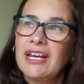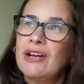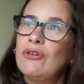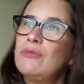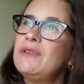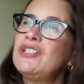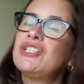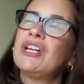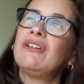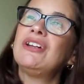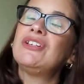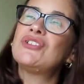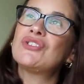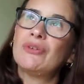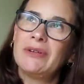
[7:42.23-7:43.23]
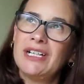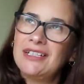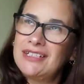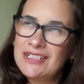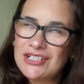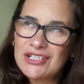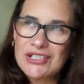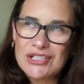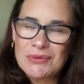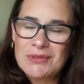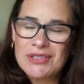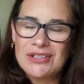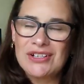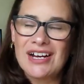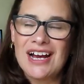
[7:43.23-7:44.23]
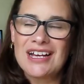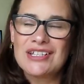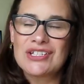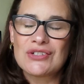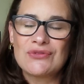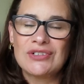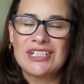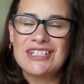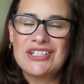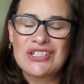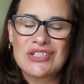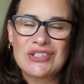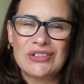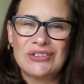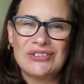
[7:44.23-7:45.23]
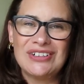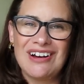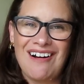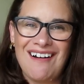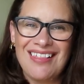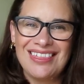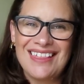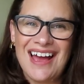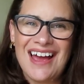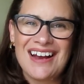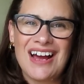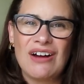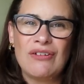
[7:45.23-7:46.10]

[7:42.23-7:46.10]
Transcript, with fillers: I will be sharing so many details with you guys really soon on that.